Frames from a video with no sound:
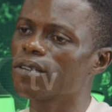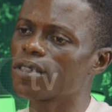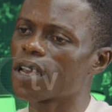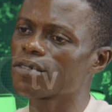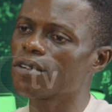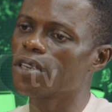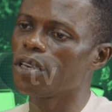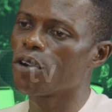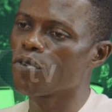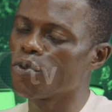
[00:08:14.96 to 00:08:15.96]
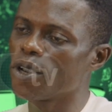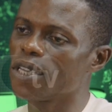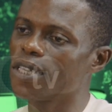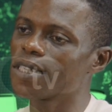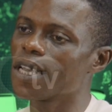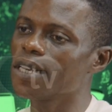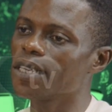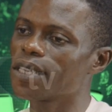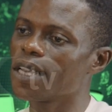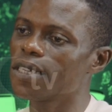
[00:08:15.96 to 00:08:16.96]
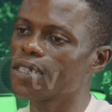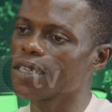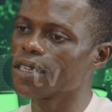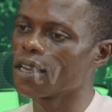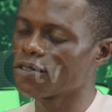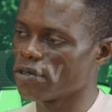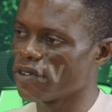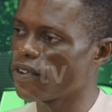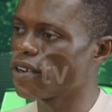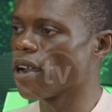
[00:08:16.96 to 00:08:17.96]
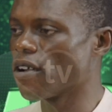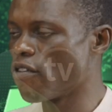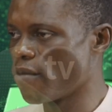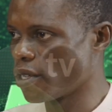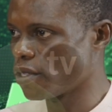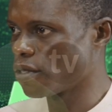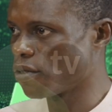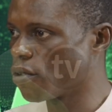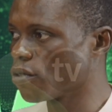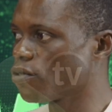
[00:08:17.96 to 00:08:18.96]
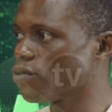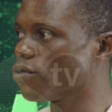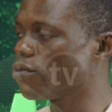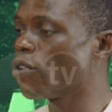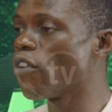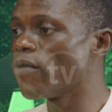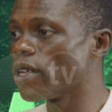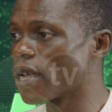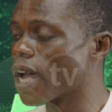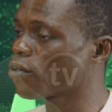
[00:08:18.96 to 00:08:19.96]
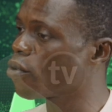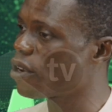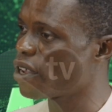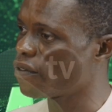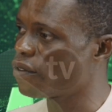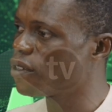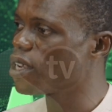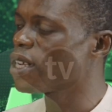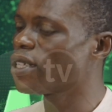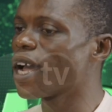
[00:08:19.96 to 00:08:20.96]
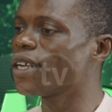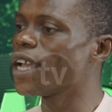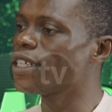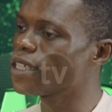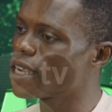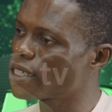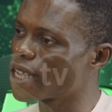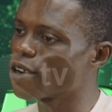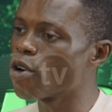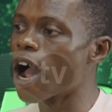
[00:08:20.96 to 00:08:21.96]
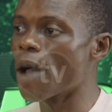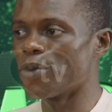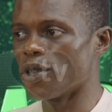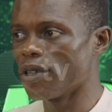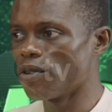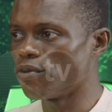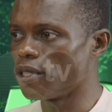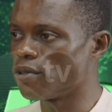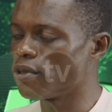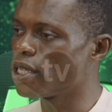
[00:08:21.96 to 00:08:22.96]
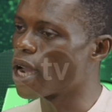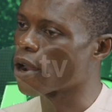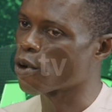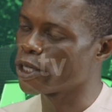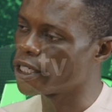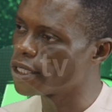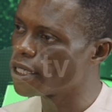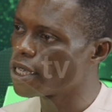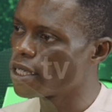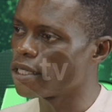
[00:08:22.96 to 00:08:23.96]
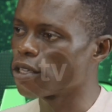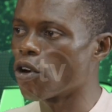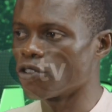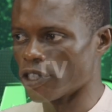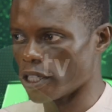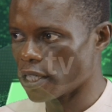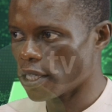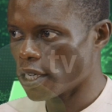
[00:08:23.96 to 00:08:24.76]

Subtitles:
has gone a long way in sending signals to the federal government or to government at all level that Nigerians are not happy with the way they are running the country,